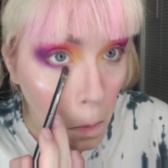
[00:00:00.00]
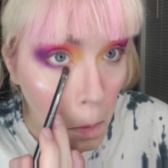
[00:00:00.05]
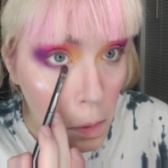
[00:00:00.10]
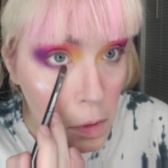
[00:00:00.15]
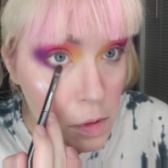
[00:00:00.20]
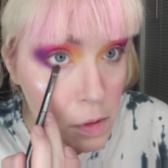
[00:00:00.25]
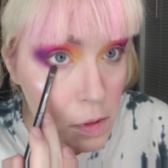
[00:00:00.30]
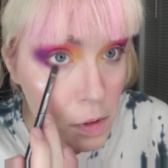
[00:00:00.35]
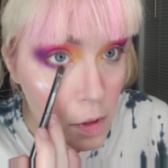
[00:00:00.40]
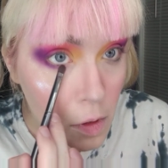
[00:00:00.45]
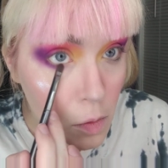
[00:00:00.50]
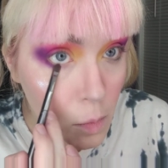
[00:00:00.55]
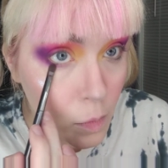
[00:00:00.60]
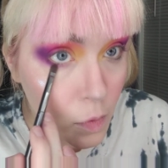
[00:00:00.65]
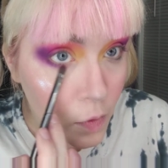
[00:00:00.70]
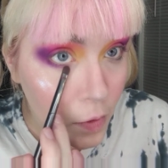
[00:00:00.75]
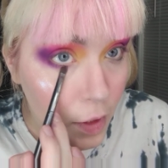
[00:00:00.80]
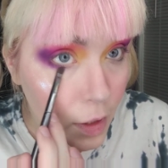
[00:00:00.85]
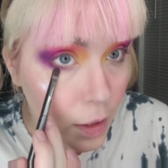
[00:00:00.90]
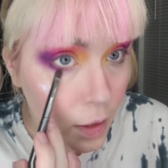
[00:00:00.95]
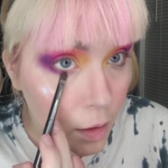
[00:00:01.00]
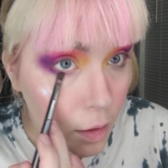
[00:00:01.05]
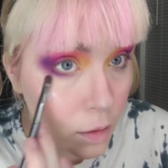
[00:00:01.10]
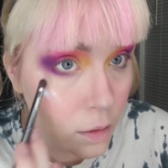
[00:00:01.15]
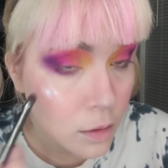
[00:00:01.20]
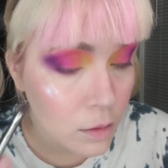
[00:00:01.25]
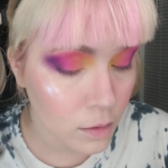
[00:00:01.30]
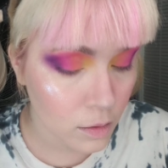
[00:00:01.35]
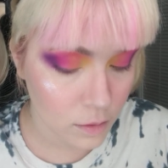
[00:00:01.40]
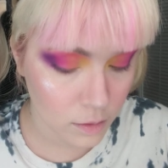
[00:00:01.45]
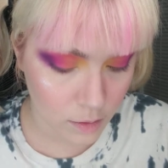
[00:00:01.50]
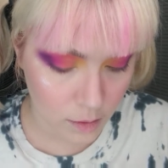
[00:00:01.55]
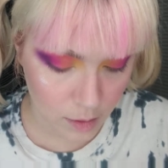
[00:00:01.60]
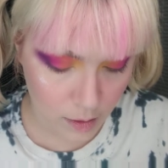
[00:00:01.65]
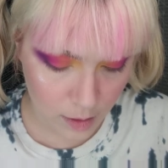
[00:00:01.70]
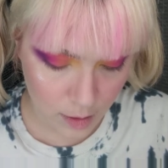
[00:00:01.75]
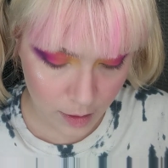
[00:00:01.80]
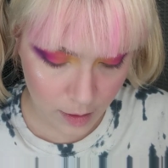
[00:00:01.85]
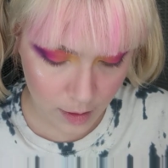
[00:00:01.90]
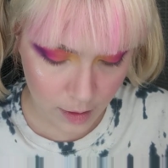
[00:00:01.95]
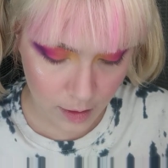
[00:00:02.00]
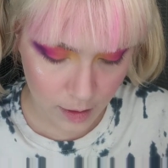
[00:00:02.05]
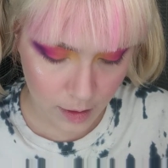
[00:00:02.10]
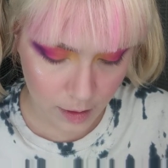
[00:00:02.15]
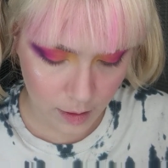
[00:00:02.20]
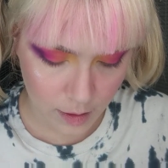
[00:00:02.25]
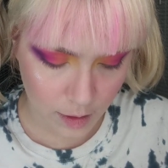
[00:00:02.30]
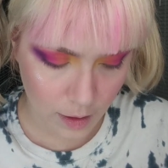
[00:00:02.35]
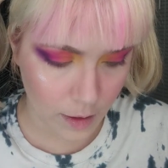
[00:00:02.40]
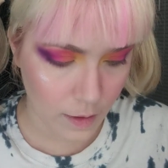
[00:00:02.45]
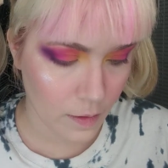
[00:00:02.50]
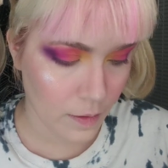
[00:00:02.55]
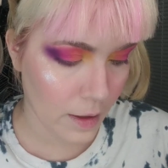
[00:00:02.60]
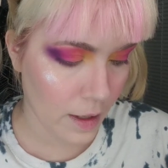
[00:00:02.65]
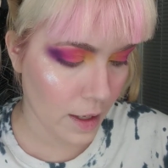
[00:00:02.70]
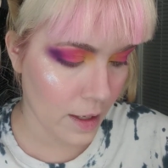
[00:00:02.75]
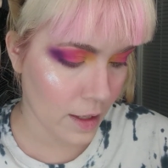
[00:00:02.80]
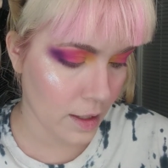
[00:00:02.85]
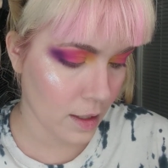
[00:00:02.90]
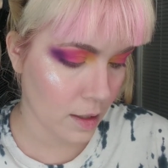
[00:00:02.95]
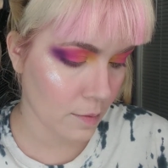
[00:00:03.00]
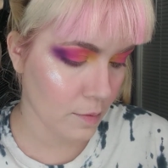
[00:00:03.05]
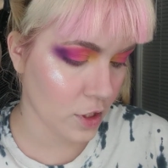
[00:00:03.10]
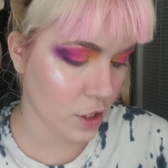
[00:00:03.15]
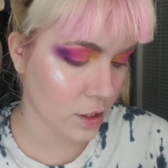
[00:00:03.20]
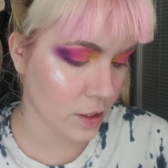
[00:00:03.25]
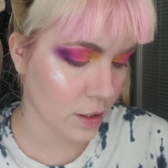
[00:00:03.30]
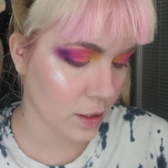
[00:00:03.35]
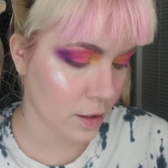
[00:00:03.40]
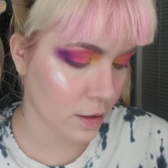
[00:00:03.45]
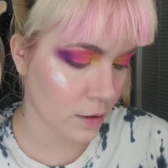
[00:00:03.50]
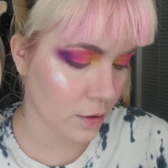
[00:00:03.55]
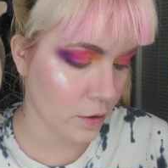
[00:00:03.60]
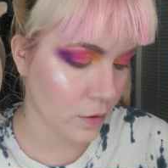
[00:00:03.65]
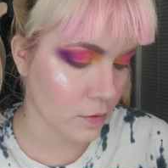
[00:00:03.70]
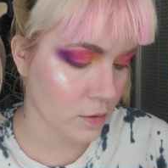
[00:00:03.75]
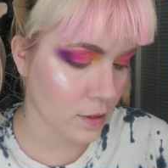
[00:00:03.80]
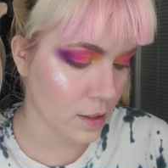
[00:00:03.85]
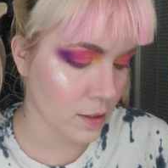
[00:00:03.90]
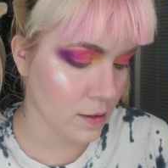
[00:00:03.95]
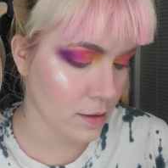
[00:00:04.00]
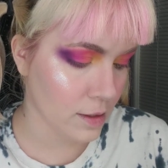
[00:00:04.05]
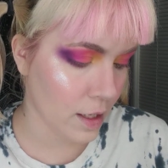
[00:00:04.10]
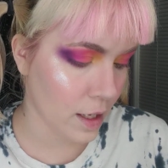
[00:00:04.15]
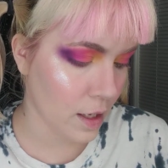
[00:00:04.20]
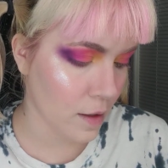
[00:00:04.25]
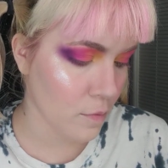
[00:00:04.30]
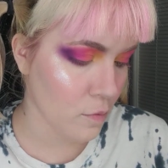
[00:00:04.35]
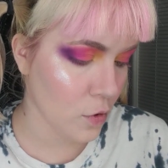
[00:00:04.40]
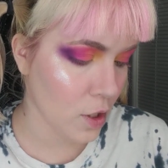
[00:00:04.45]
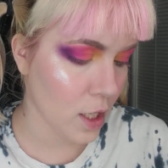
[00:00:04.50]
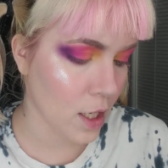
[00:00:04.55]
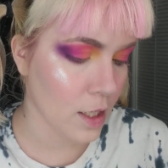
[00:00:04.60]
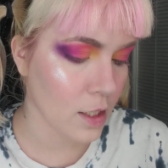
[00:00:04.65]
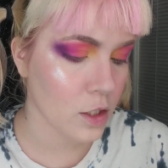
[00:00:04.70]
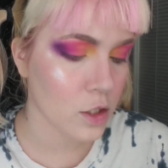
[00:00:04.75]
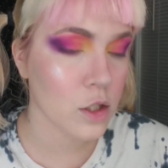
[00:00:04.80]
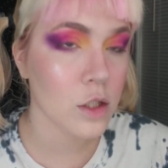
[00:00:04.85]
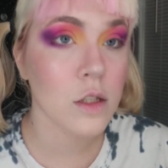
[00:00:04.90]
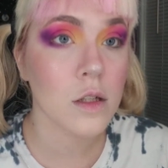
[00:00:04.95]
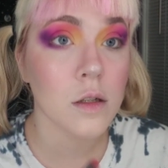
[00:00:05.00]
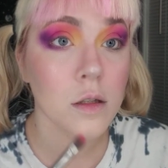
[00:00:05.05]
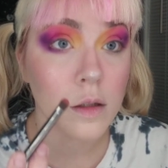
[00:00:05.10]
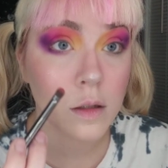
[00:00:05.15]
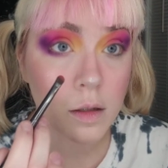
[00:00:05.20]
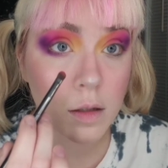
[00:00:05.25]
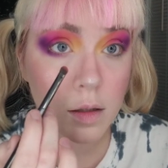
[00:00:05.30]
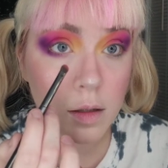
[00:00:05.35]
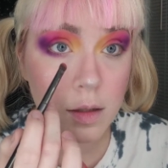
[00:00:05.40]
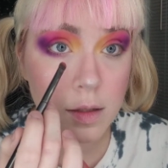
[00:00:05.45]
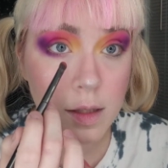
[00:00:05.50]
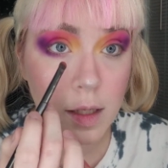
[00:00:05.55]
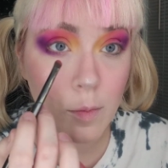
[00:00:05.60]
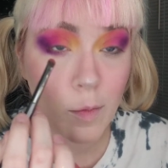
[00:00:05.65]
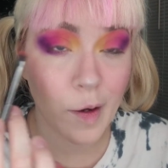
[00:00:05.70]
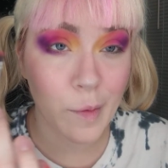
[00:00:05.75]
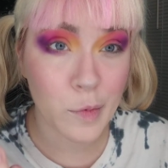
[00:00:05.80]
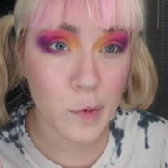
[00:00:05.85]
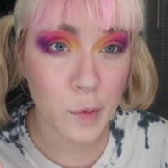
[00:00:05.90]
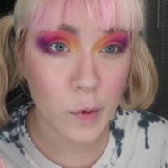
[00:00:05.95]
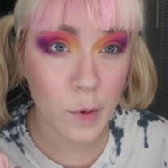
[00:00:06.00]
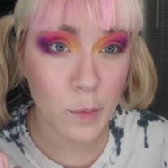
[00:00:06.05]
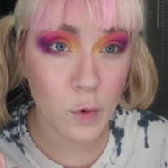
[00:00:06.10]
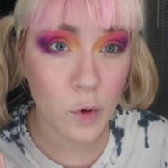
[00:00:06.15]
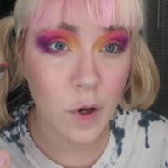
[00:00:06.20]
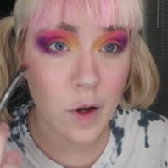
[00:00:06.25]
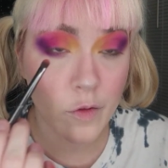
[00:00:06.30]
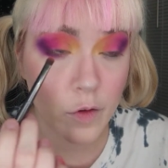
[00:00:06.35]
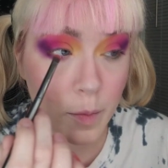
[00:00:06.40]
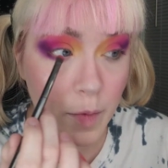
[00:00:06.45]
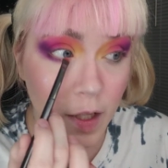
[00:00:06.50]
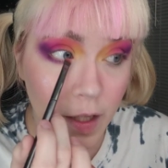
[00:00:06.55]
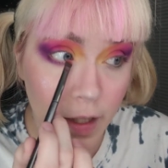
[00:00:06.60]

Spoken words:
It's so pretty. And then I'm just gonna use the same brush, because I wiped the purple off on my